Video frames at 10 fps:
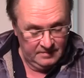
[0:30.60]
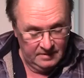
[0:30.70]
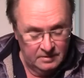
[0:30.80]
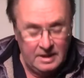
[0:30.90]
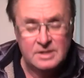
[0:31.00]

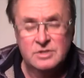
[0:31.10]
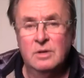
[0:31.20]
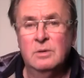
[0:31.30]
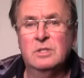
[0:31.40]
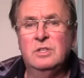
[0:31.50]
Okay,
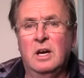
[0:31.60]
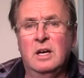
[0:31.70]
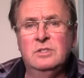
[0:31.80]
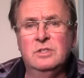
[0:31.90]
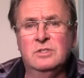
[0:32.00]
solar
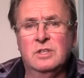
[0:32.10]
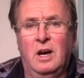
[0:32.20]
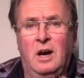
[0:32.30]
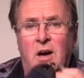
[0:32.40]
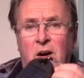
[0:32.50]
chargers
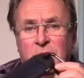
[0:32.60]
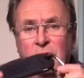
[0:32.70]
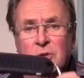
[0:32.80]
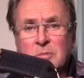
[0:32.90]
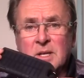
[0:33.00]
are
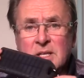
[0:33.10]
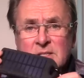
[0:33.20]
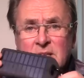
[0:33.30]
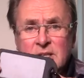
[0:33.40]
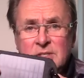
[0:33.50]
affordable these
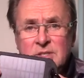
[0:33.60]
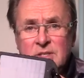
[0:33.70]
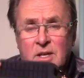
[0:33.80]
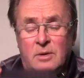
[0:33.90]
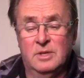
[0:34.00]
days.
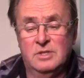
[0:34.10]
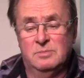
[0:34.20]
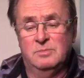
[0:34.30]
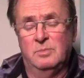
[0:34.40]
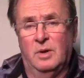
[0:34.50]
You know,
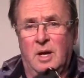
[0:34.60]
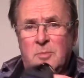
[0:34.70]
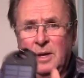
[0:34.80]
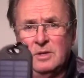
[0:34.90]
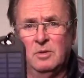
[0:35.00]
this one I
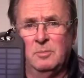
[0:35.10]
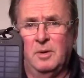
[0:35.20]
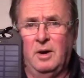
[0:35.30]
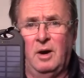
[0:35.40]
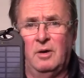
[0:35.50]
picked
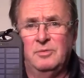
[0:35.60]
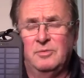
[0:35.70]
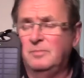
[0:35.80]
up off